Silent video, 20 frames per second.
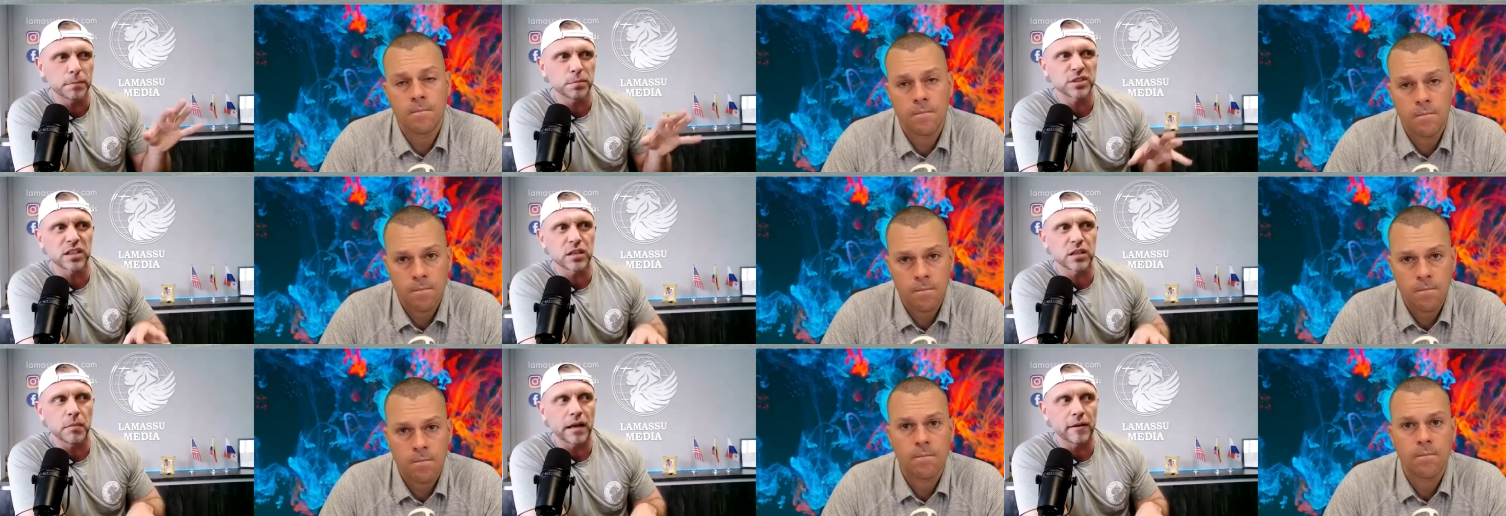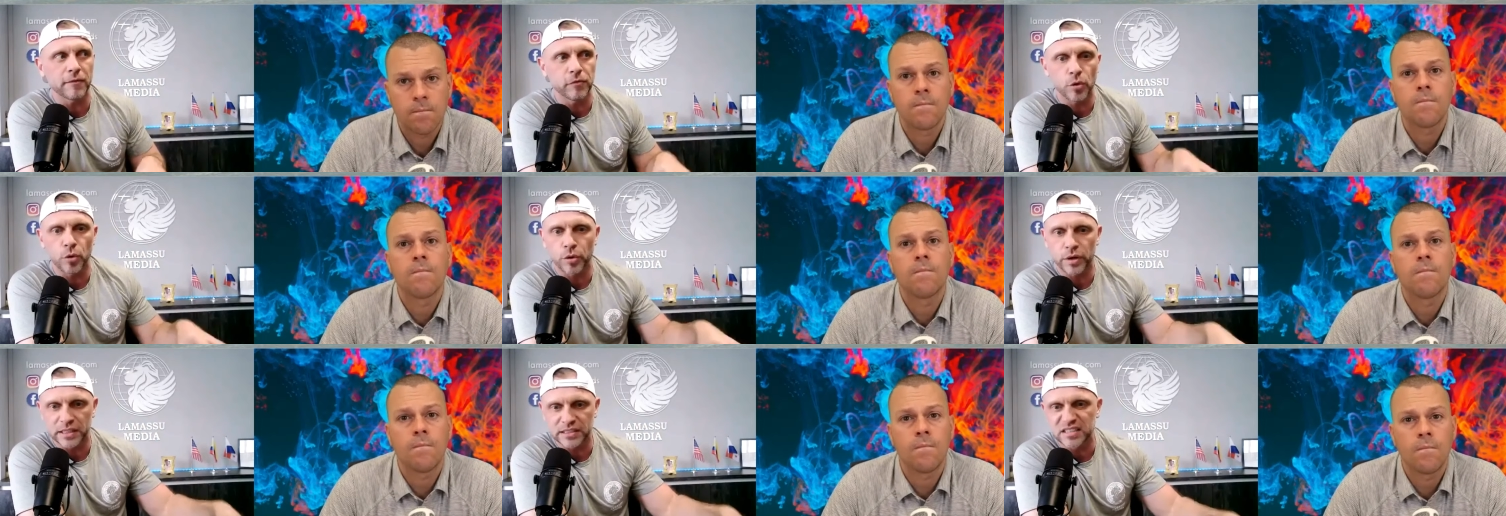Speaker 1: percent of my
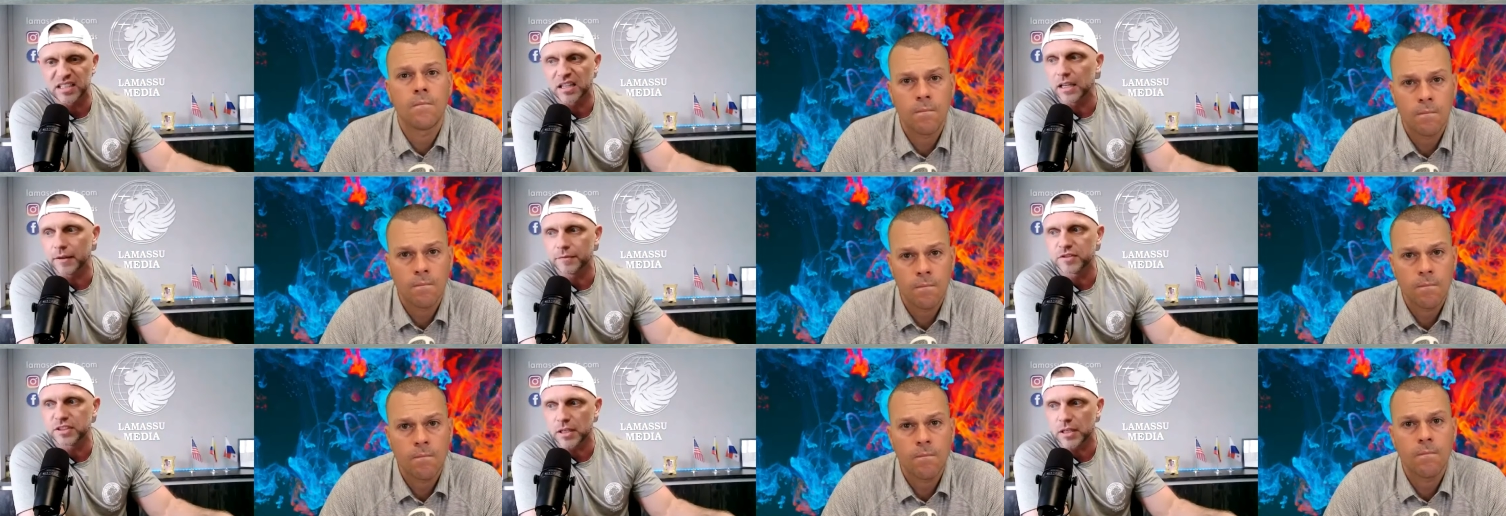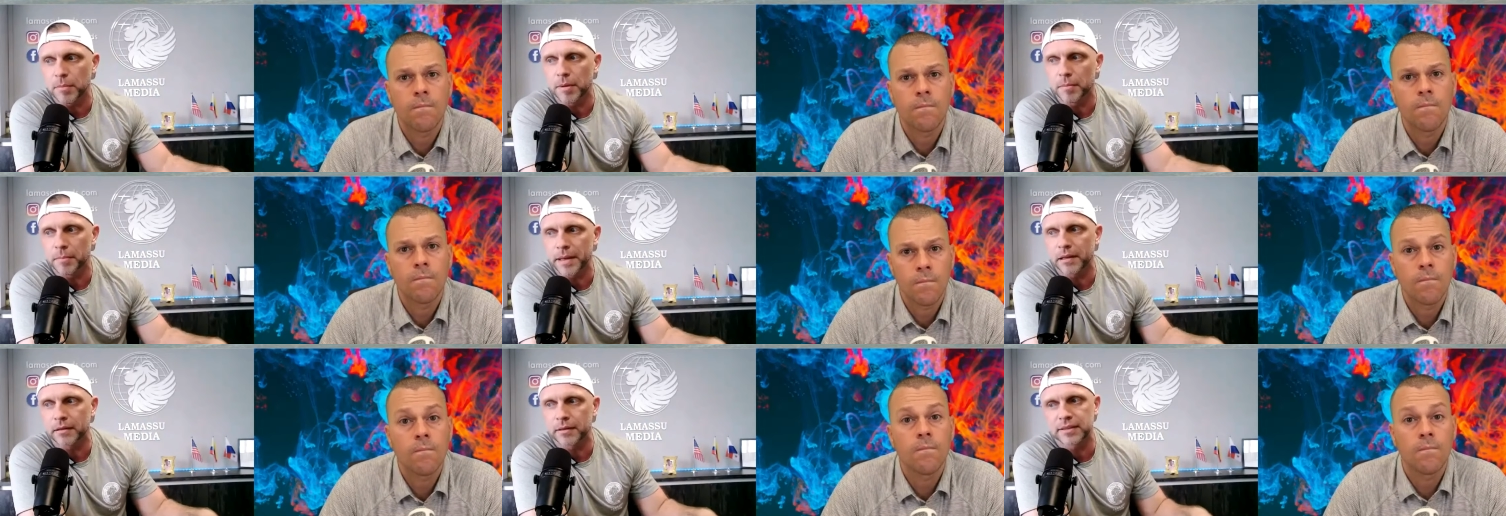floor has lived some
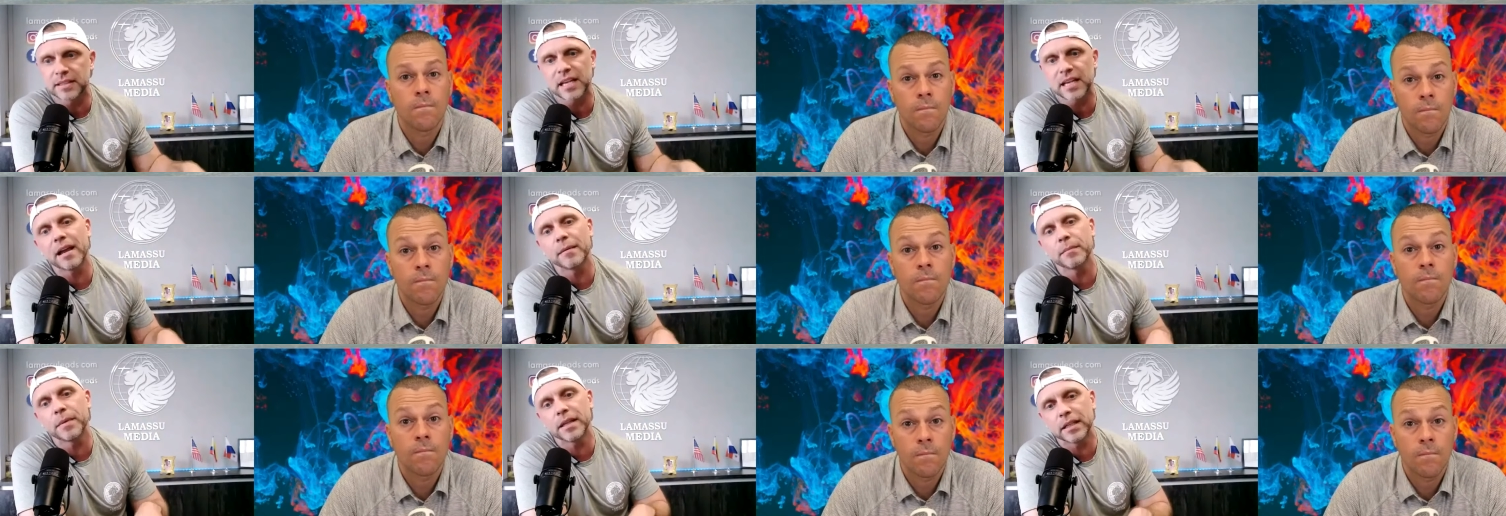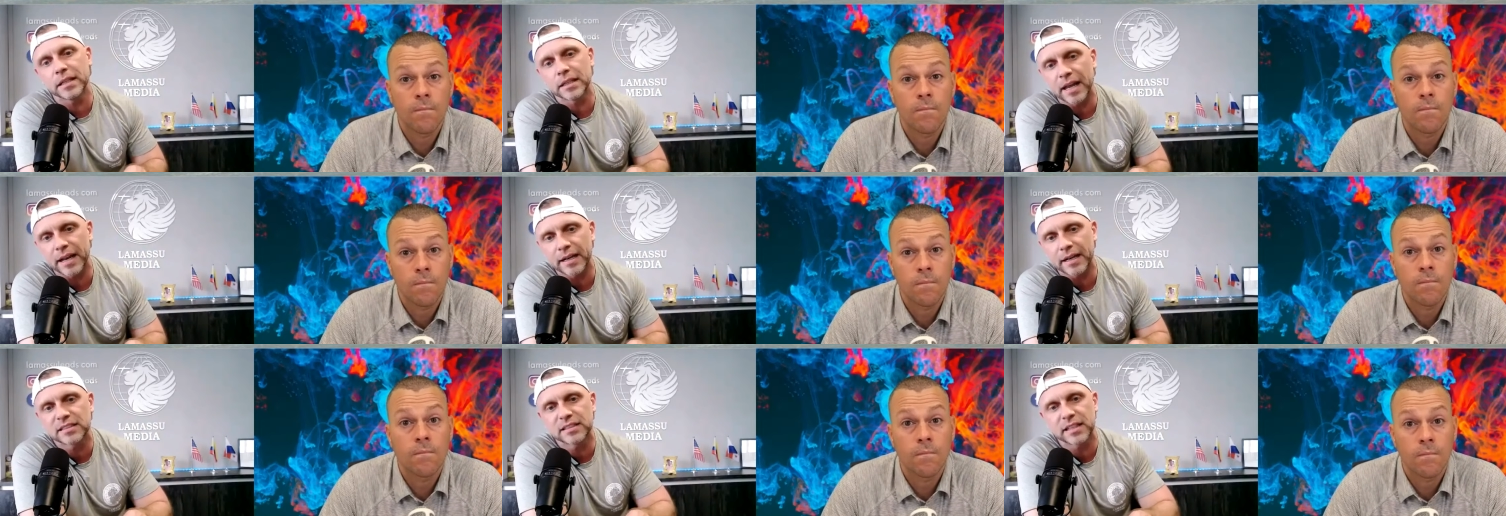amount of time in the
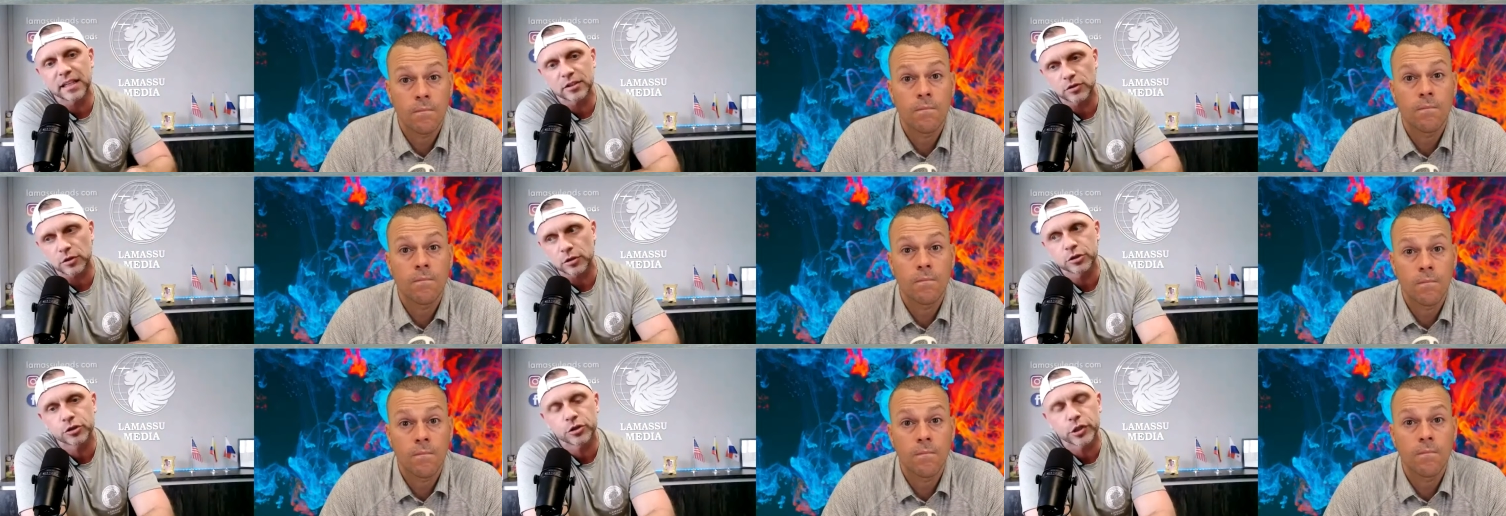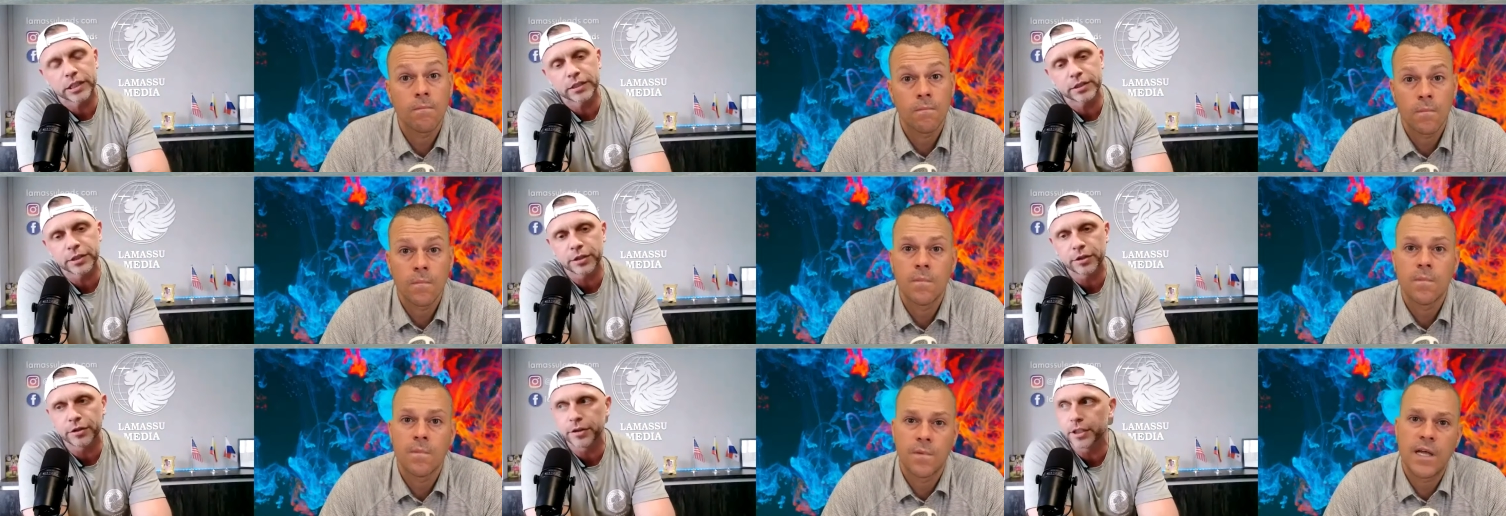United States,
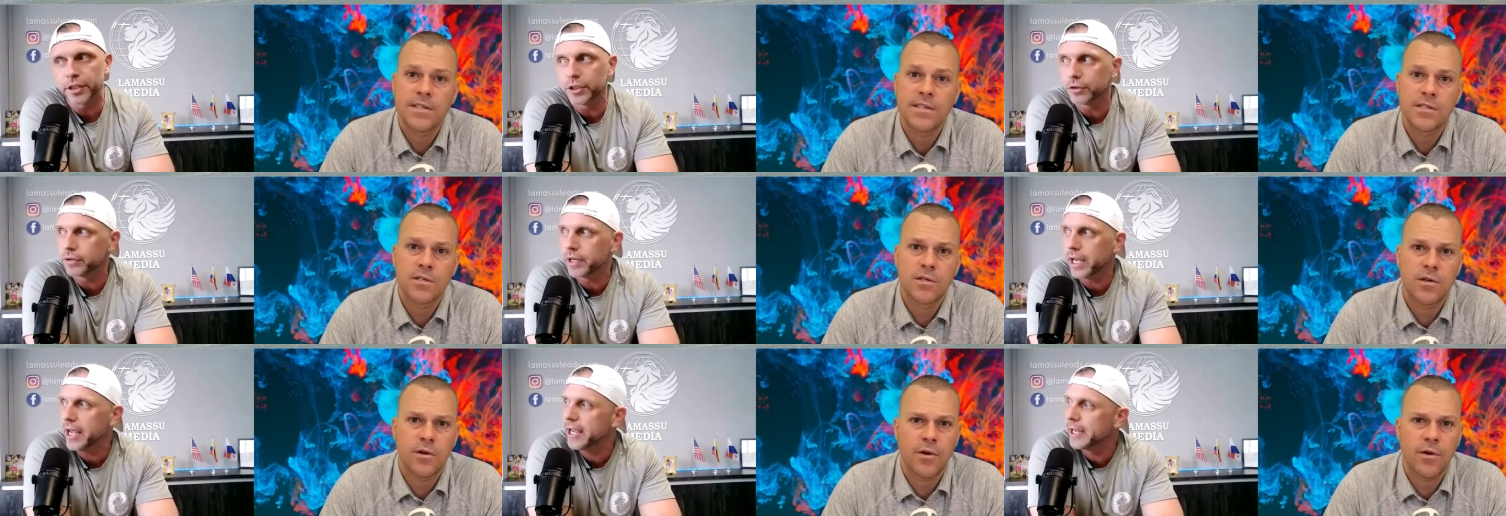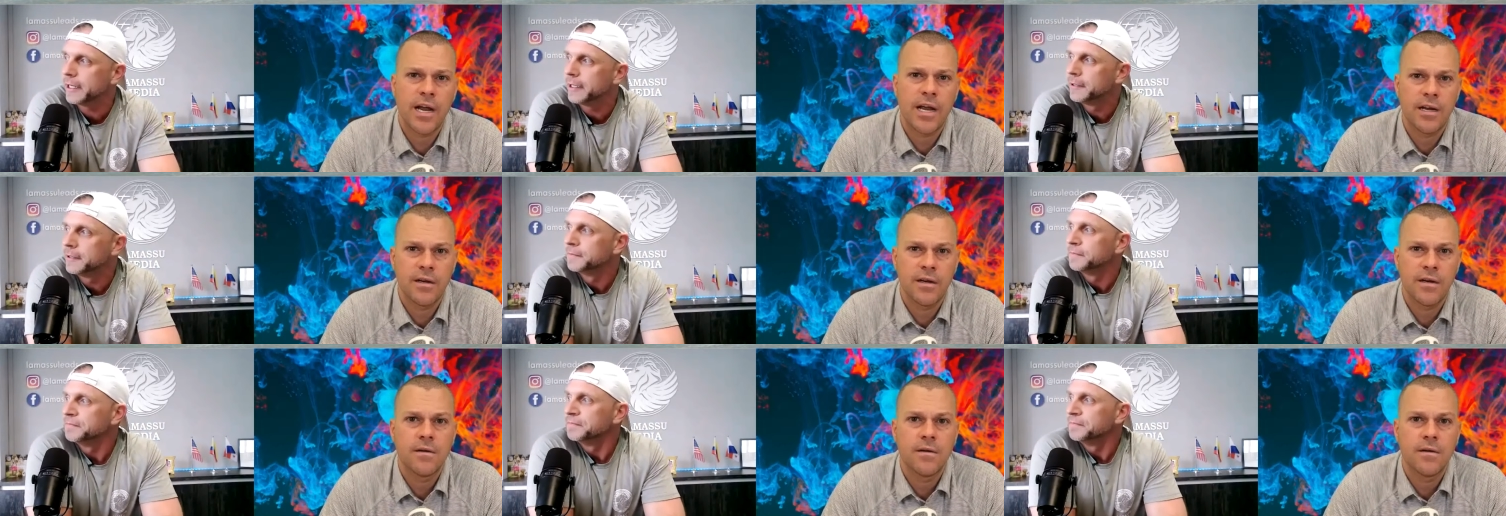Australia, or That's the UK. Great.